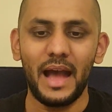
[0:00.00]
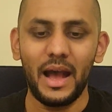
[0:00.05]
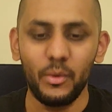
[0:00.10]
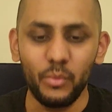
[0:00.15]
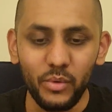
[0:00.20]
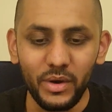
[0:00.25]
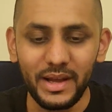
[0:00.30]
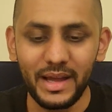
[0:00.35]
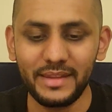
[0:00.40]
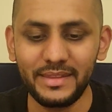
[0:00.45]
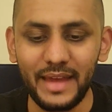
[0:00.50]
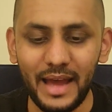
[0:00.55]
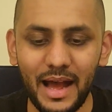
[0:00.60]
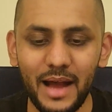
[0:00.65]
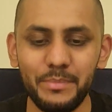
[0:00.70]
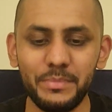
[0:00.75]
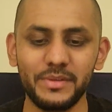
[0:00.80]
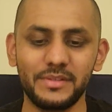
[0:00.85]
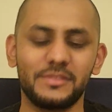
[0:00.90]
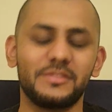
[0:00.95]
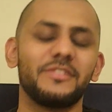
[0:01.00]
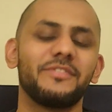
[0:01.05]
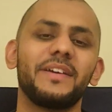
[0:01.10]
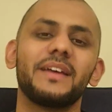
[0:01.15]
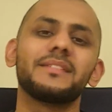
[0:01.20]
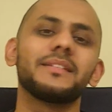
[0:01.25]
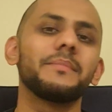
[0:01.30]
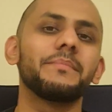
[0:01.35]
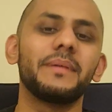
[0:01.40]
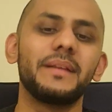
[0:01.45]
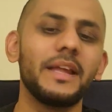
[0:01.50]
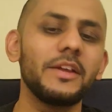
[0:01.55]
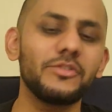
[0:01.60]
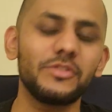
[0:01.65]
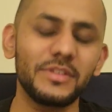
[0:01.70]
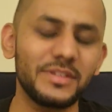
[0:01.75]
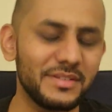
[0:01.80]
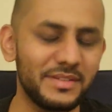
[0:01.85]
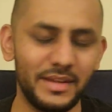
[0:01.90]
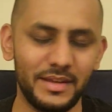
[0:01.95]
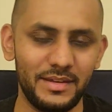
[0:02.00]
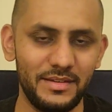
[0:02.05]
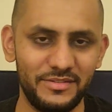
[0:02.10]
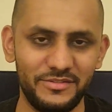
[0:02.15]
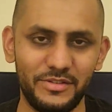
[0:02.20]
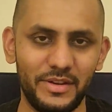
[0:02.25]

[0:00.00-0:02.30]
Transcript: And what that happens, so for example, let's just say,